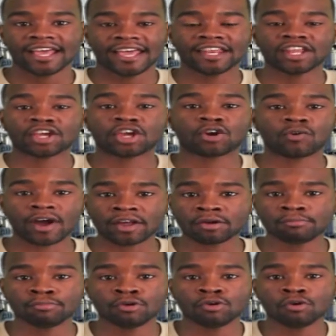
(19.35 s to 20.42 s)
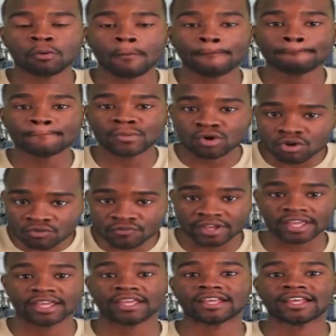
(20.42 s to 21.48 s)
An incredible
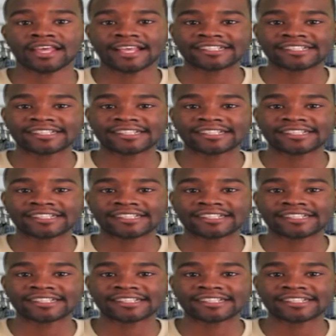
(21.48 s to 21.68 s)
movie.